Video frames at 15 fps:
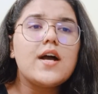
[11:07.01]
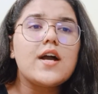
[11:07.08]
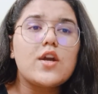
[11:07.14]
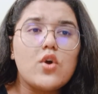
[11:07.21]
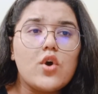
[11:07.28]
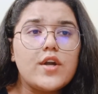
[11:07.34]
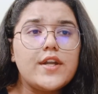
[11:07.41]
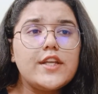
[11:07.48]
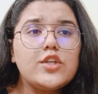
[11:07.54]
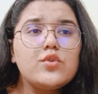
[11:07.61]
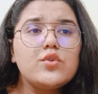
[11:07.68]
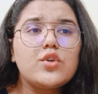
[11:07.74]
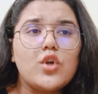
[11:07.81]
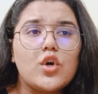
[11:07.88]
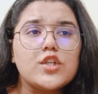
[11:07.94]
According
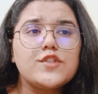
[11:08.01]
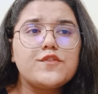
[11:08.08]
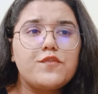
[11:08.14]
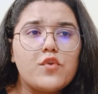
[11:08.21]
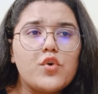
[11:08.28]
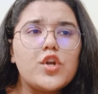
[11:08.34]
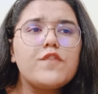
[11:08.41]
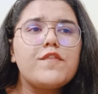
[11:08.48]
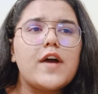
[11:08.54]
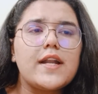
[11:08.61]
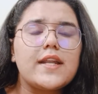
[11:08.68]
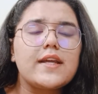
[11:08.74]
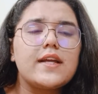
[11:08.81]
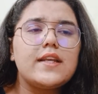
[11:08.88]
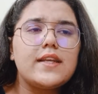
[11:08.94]
to clause 4 of
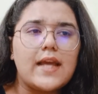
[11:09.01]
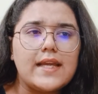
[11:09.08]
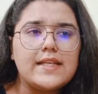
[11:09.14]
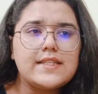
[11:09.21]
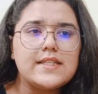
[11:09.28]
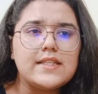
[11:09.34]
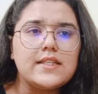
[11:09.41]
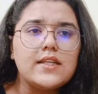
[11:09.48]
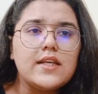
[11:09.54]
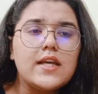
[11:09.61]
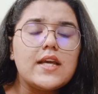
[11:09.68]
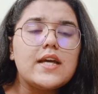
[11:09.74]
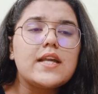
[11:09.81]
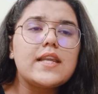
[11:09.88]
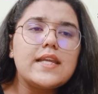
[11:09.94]
Article 19,
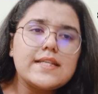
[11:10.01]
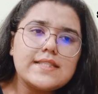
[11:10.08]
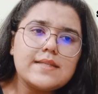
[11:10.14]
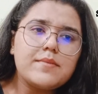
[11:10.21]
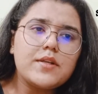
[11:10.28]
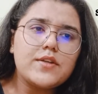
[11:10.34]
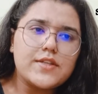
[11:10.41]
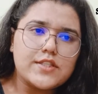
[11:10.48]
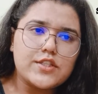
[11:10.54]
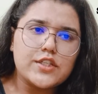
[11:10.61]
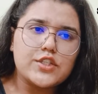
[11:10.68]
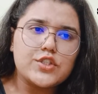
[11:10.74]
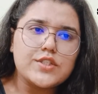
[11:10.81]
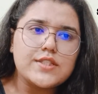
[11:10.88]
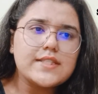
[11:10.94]
reasonable
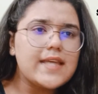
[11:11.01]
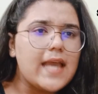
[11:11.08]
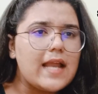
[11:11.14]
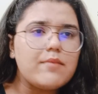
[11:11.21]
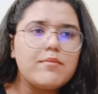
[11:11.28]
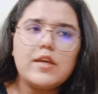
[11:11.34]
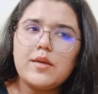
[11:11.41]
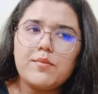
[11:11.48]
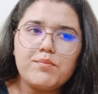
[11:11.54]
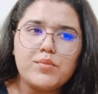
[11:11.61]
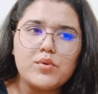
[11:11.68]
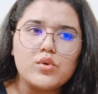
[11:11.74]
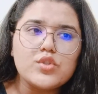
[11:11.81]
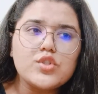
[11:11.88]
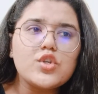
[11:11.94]
restrictions can be
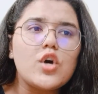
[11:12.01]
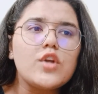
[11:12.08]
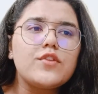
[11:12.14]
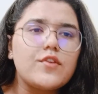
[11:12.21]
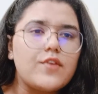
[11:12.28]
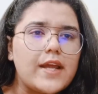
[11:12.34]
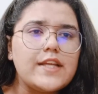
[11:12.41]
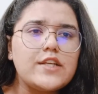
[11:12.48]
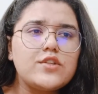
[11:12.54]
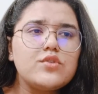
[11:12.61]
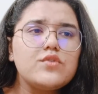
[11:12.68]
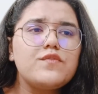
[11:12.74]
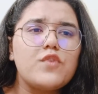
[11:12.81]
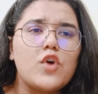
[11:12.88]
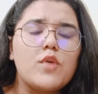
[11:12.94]
imposed on the right
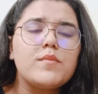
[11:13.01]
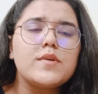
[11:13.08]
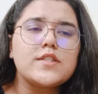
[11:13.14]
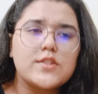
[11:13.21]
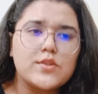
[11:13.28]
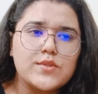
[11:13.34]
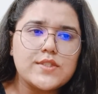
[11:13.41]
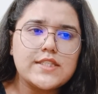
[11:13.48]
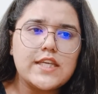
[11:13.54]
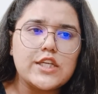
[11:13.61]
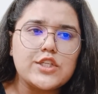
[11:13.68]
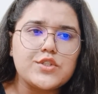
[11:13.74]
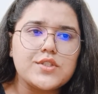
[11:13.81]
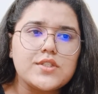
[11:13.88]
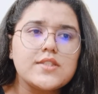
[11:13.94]
to form
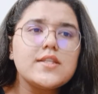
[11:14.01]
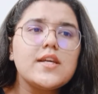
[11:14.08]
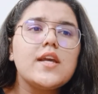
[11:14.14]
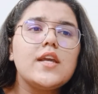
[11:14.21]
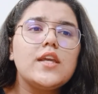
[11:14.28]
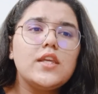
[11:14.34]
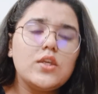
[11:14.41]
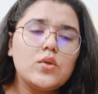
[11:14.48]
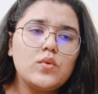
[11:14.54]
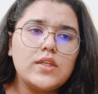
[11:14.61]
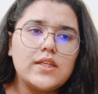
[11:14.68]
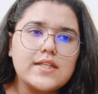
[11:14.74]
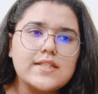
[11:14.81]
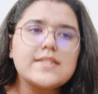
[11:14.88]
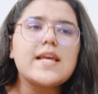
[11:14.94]
associations,
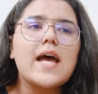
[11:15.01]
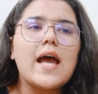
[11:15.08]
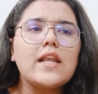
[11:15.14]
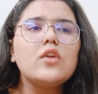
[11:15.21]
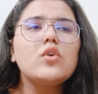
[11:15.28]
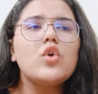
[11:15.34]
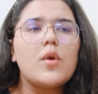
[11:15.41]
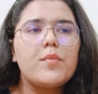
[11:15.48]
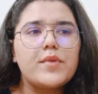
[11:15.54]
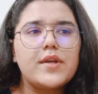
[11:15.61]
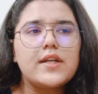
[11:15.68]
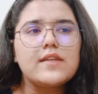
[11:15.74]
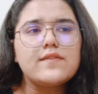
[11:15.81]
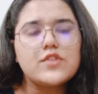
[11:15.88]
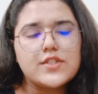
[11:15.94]
unions and
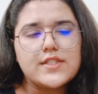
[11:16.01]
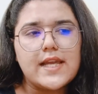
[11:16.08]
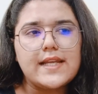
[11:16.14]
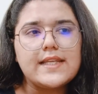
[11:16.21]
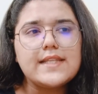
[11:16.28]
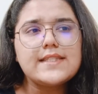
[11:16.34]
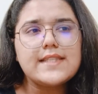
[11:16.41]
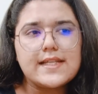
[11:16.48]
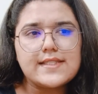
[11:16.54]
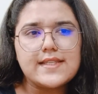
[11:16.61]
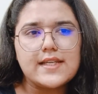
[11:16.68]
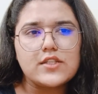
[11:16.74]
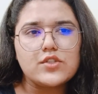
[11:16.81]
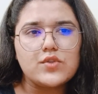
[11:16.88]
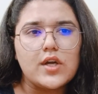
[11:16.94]
cooperative societies,
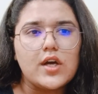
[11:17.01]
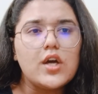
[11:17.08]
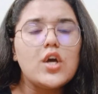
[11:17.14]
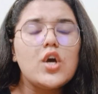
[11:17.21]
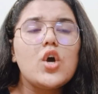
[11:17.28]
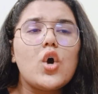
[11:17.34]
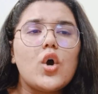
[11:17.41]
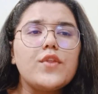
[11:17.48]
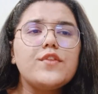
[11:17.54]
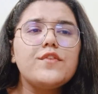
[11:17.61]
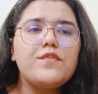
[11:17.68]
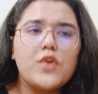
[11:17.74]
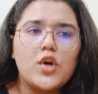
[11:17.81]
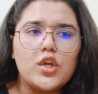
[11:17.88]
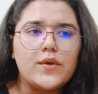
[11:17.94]
etc. on
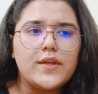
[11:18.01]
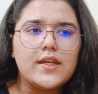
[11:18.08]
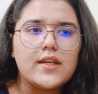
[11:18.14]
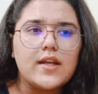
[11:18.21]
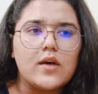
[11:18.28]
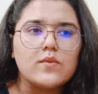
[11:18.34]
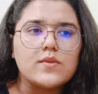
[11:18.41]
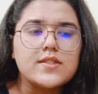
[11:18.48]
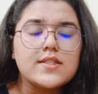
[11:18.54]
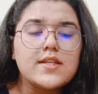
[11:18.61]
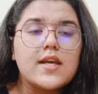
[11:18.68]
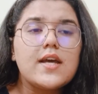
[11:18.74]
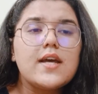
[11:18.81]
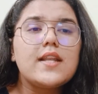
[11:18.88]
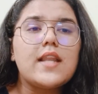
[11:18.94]
the following grounds.
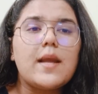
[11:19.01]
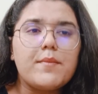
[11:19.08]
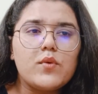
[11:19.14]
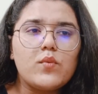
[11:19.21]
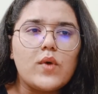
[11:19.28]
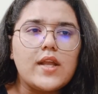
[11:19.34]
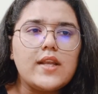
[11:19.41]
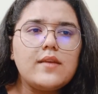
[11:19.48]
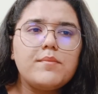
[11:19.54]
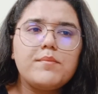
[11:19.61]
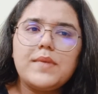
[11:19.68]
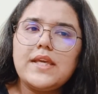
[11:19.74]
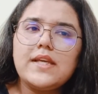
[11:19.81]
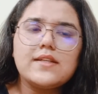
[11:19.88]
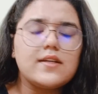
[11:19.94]
Number 1
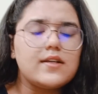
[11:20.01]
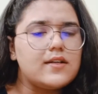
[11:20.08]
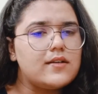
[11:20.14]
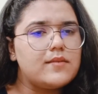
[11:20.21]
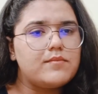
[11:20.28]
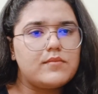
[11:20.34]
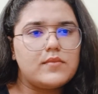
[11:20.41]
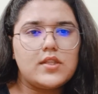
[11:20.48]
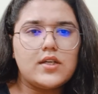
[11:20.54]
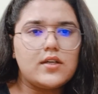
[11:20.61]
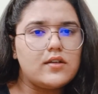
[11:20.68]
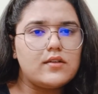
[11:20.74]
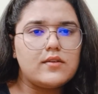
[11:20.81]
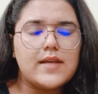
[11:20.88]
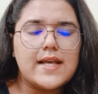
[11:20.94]
being
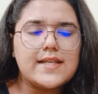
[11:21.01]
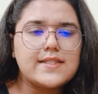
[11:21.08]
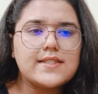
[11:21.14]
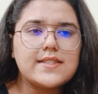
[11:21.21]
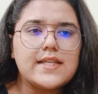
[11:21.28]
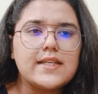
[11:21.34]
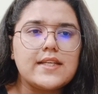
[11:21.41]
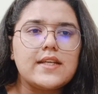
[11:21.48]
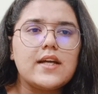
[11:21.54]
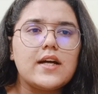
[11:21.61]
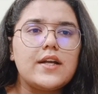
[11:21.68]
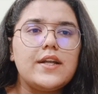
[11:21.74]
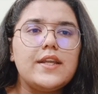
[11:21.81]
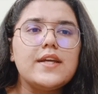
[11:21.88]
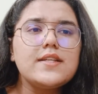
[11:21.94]
as stated
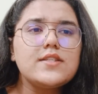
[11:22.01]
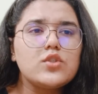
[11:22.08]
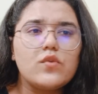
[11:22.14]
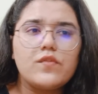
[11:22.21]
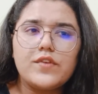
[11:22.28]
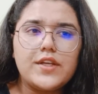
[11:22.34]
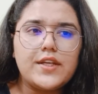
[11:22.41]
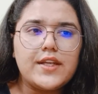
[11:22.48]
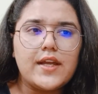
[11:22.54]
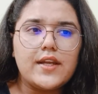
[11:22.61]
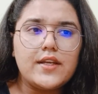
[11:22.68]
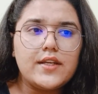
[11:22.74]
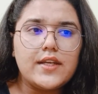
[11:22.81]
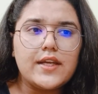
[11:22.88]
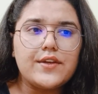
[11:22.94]
earlier, sovereignty
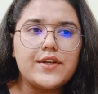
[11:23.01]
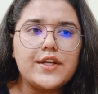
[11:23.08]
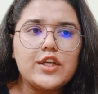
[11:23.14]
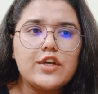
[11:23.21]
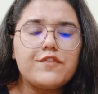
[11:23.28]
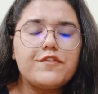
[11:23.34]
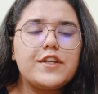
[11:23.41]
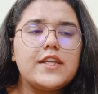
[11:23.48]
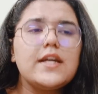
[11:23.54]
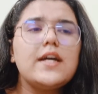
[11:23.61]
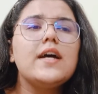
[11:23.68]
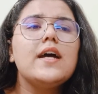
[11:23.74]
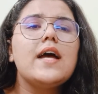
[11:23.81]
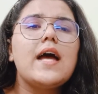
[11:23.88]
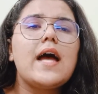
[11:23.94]
and integrity of
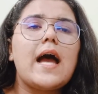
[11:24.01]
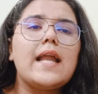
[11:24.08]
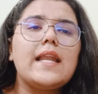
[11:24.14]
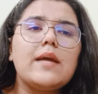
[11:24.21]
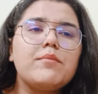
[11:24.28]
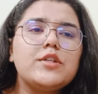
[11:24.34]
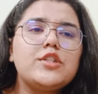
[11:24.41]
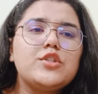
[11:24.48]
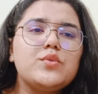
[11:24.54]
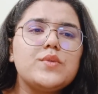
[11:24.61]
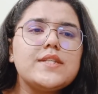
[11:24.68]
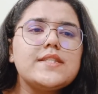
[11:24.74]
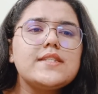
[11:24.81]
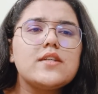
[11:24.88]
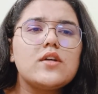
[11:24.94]
India, and number 2
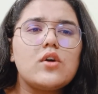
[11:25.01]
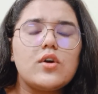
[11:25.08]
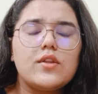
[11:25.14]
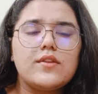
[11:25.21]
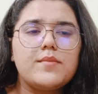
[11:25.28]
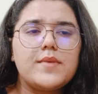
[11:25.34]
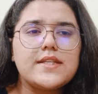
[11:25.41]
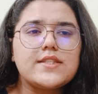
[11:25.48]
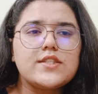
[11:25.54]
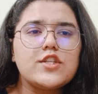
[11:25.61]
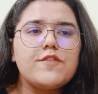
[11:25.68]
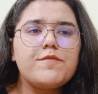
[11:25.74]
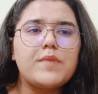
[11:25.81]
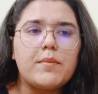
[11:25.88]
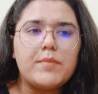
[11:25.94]
is on the basis
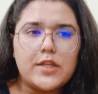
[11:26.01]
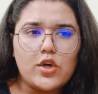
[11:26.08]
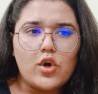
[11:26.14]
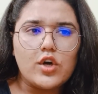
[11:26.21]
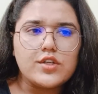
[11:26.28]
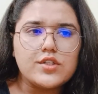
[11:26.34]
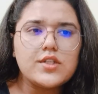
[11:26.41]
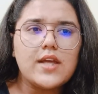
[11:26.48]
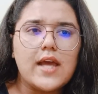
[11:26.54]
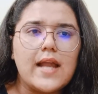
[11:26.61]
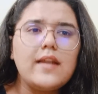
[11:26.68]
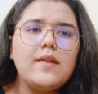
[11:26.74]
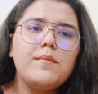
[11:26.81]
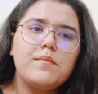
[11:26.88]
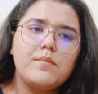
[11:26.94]
of public order
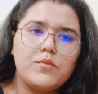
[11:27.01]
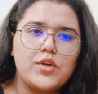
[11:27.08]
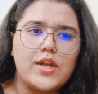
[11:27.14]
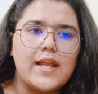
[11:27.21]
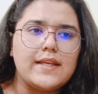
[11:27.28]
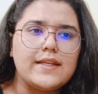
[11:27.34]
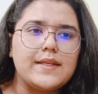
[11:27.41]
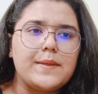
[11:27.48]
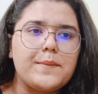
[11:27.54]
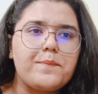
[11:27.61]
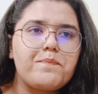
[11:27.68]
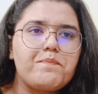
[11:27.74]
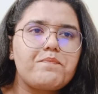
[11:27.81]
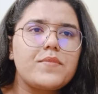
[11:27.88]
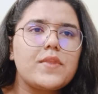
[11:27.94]
and morality.
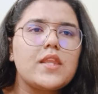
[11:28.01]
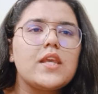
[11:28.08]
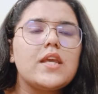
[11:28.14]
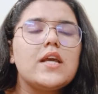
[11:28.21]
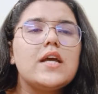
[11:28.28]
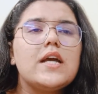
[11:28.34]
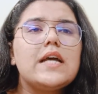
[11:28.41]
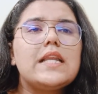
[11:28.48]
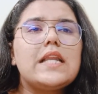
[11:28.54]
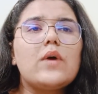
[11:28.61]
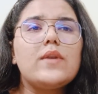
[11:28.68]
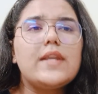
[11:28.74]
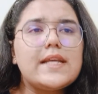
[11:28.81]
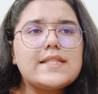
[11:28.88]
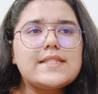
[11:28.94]

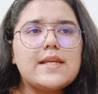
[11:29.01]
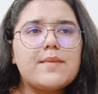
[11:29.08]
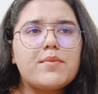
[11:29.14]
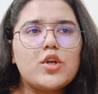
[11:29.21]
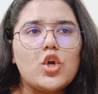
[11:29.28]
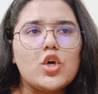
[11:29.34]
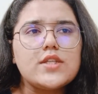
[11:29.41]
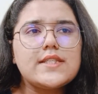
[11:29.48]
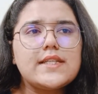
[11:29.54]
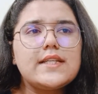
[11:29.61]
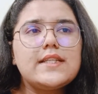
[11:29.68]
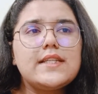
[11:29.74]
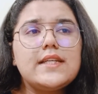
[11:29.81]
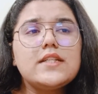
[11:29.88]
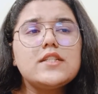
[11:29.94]
Now next subclause,
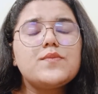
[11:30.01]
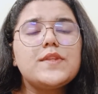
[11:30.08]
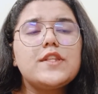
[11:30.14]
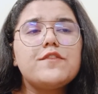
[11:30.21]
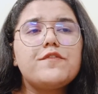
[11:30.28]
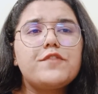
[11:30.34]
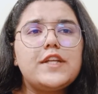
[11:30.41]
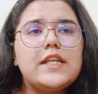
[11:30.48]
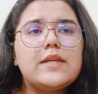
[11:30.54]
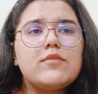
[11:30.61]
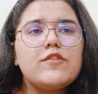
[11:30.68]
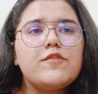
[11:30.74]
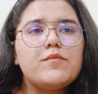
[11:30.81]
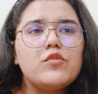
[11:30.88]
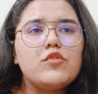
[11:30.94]
it deals with the freedom
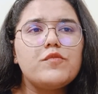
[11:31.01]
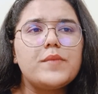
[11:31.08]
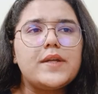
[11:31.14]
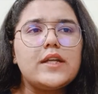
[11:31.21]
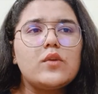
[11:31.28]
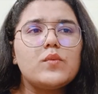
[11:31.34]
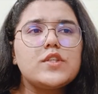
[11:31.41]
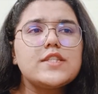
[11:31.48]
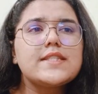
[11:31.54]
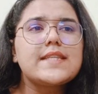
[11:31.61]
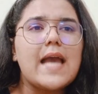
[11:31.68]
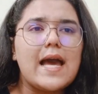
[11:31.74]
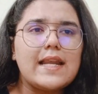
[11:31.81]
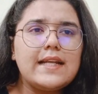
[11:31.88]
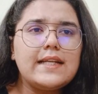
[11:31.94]
of movement which is
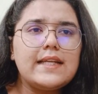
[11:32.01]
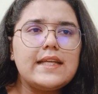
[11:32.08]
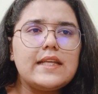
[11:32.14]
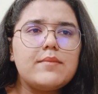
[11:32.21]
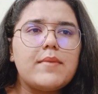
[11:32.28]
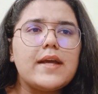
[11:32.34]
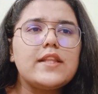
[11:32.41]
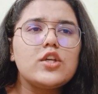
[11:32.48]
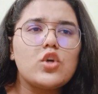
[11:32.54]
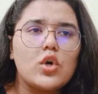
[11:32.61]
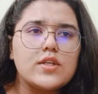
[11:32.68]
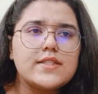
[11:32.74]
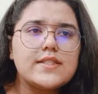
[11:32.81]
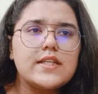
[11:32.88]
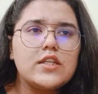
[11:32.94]
guaranteed by the
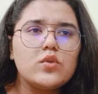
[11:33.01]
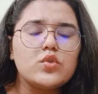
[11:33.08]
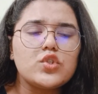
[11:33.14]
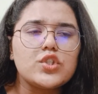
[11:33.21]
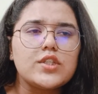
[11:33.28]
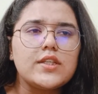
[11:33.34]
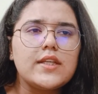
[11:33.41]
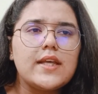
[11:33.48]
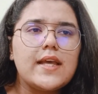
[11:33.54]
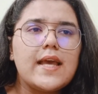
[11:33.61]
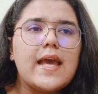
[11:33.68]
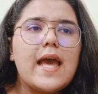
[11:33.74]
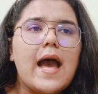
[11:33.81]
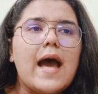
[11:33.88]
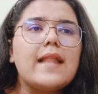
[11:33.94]
Constitution,
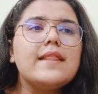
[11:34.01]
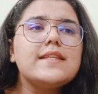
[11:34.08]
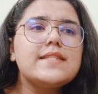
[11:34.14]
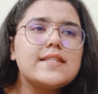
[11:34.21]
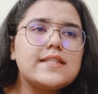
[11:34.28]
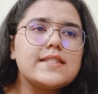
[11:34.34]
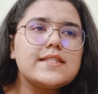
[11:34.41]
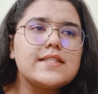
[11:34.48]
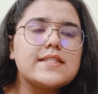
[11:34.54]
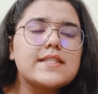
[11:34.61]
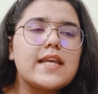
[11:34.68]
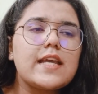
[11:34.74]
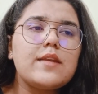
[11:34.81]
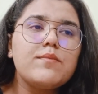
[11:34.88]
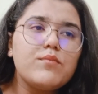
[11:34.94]
and the citizens
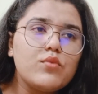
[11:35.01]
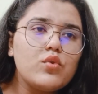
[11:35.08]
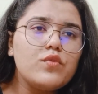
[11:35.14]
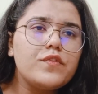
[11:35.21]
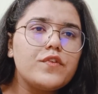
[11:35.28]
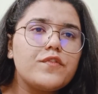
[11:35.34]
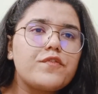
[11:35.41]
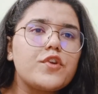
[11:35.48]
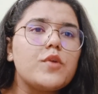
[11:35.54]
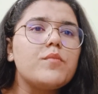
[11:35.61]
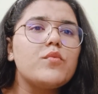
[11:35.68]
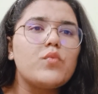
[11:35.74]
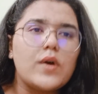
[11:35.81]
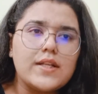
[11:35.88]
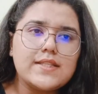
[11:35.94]
can move
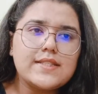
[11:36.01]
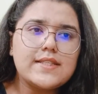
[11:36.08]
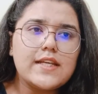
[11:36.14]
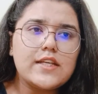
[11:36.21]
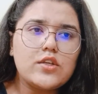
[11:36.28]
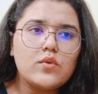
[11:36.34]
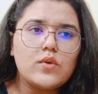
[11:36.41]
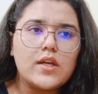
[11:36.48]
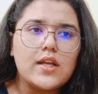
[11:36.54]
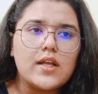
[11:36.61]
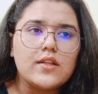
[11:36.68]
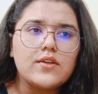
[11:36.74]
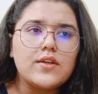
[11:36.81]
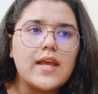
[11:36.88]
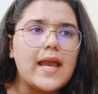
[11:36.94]
from one state to
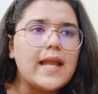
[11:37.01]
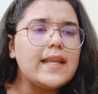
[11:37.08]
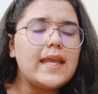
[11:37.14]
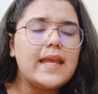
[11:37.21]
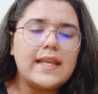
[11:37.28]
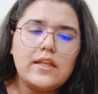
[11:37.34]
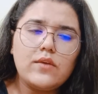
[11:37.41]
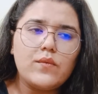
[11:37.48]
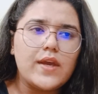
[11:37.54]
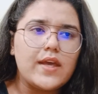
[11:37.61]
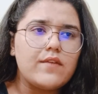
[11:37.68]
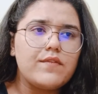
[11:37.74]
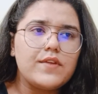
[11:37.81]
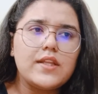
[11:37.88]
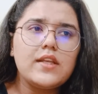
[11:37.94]
another and
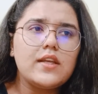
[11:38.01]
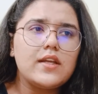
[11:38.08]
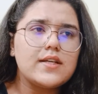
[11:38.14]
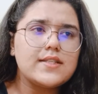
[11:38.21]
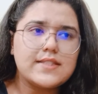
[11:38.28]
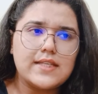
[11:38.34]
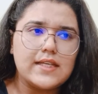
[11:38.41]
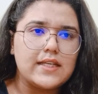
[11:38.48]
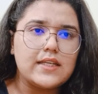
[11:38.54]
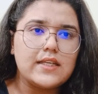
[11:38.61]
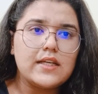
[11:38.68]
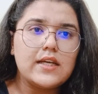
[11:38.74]
anywhere within a state.